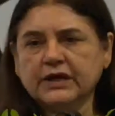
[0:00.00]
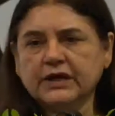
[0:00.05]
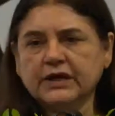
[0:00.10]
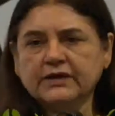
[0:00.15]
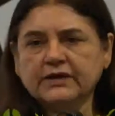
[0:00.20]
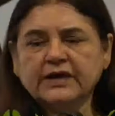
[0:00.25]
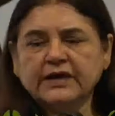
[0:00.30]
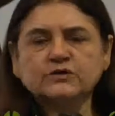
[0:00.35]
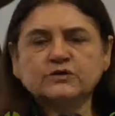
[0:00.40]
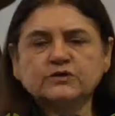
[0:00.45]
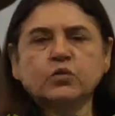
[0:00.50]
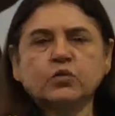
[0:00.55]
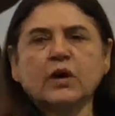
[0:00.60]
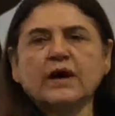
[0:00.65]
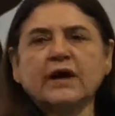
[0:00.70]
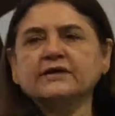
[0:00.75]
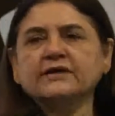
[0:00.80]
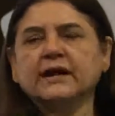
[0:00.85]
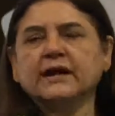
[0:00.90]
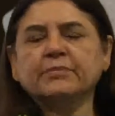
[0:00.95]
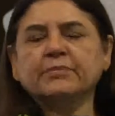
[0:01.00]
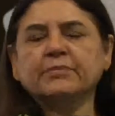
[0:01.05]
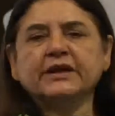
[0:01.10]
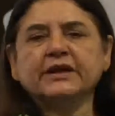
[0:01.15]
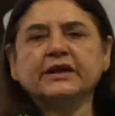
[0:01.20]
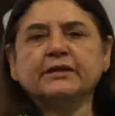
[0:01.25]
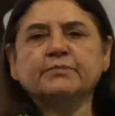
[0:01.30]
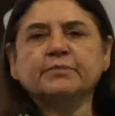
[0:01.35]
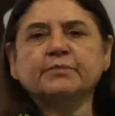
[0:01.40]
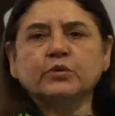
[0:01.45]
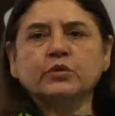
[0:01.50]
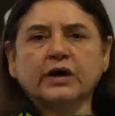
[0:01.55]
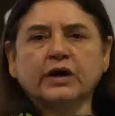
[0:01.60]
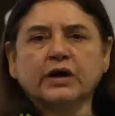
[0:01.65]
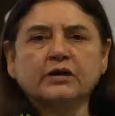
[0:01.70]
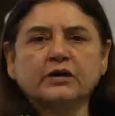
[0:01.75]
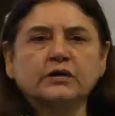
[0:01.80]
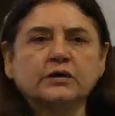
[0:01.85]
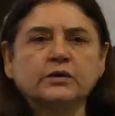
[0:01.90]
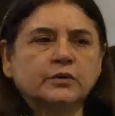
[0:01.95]
There's one company in Pune
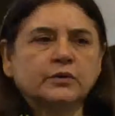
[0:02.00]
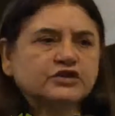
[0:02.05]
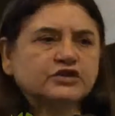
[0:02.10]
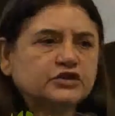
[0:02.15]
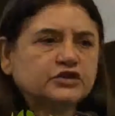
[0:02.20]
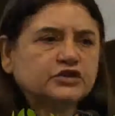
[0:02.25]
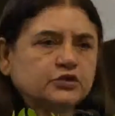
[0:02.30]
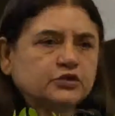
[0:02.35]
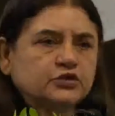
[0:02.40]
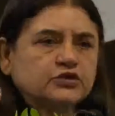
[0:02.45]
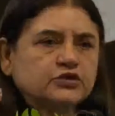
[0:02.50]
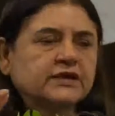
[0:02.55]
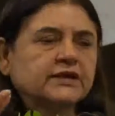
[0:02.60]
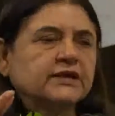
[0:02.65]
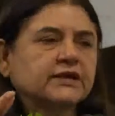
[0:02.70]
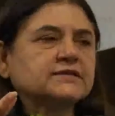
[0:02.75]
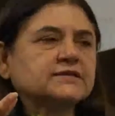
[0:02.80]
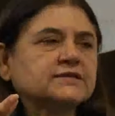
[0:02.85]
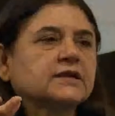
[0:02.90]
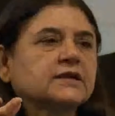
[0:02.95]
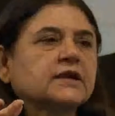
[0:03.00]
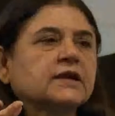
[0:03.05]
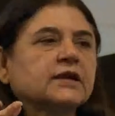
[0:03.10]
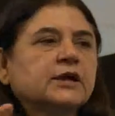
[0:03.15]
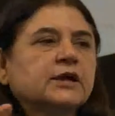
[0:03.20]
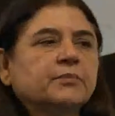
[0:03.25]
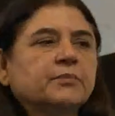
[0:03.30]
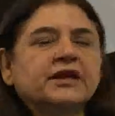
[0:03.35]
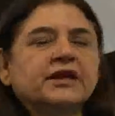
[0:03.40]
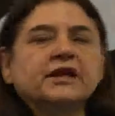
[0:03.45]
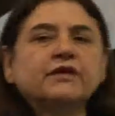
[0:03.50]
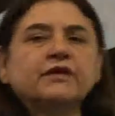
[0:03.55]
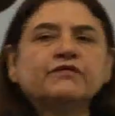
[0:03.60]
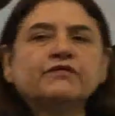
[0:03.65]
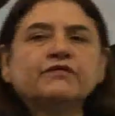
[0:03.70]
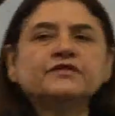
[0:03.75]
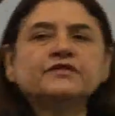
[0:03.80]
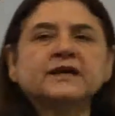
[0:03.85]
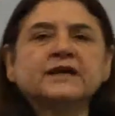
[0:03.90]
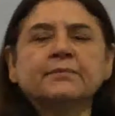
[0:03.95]
which is using this, but if
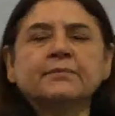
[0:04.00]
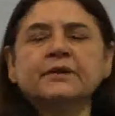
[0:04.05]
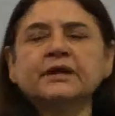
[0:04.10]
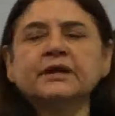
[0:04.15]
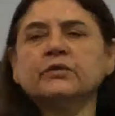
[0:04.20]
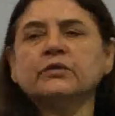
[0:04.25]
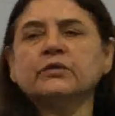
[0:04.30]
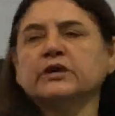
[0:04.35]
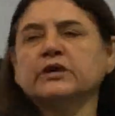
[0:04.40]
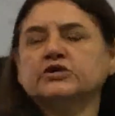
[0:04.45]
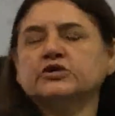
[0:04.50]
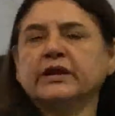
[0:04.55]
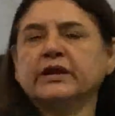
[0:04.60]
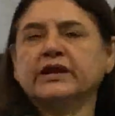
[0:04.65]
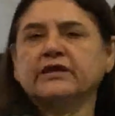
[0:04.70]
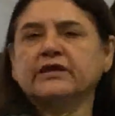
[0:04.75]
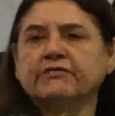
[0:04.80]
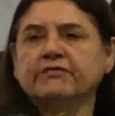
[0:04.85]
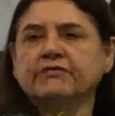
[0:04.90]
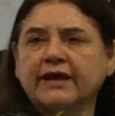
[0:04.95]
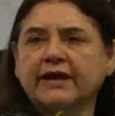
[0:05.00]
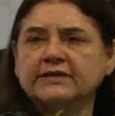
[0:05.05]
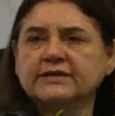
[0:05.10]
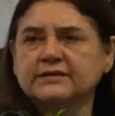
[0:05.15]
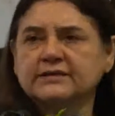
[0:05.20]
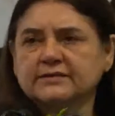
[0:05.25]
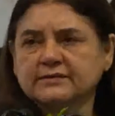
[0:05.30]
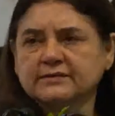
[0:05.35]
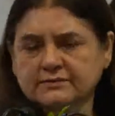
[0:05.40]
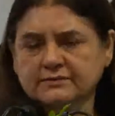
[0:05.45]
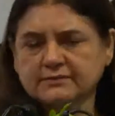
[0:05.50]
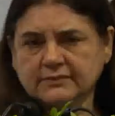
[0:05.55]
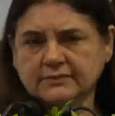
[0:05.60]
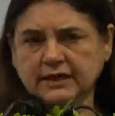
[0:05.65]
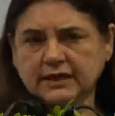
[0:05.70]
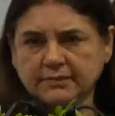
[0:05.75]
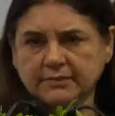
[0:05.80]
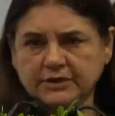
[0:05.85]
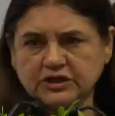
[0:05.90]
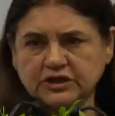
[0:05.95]
somebody were to invent
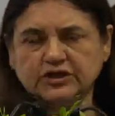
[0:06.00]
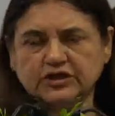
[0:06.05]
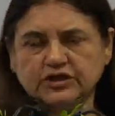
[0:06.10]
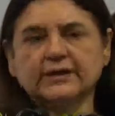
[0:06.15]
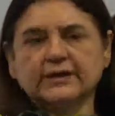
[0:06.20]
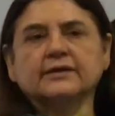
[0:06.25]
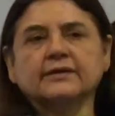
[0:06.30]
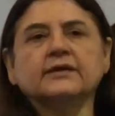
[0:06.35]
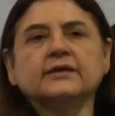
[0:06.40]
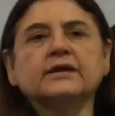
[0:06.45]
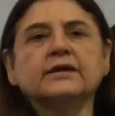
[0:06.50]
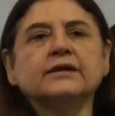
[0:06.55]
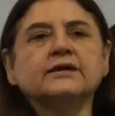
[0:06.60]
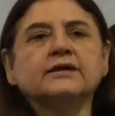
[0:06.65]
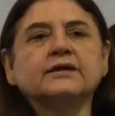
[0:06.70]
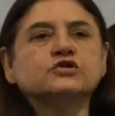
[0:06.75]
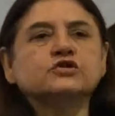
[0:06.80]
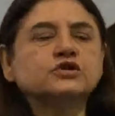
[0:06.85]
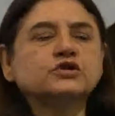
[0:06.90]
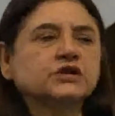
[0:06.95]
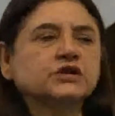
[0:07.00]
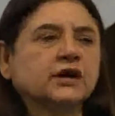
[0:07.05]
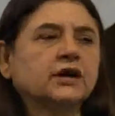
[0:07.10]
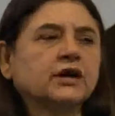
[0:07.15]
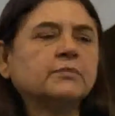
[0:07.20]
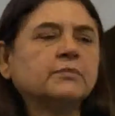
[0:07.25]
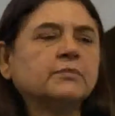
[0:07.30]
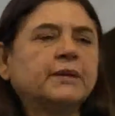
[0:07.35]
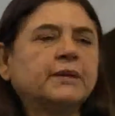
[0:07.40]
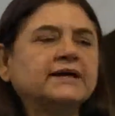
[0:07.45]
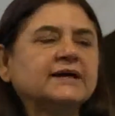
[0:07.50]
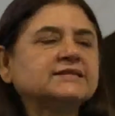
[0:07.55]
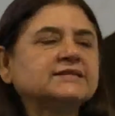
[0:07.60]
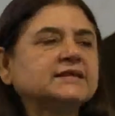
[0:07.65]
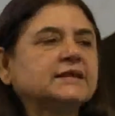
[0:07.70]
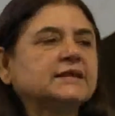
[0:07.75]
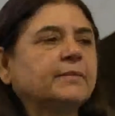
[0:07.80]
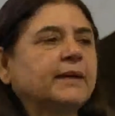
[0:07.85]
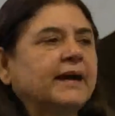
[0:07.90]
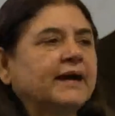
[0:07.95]
a machine to turn
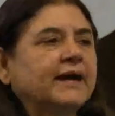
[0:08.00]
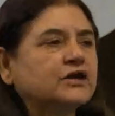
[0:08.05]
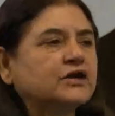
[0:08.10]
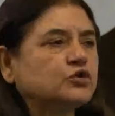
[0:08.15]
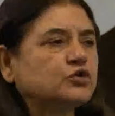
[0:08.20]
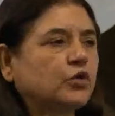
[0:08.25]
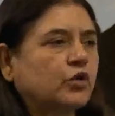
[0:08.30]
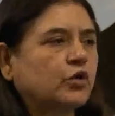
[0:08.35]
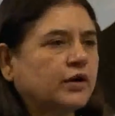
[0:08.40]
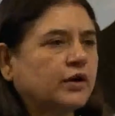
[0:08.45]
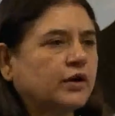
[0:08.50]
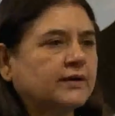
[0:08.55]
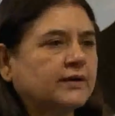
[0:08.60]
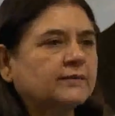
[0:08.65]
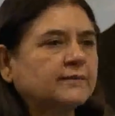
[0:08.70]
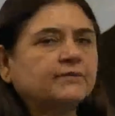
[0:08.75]
plastic back into oil,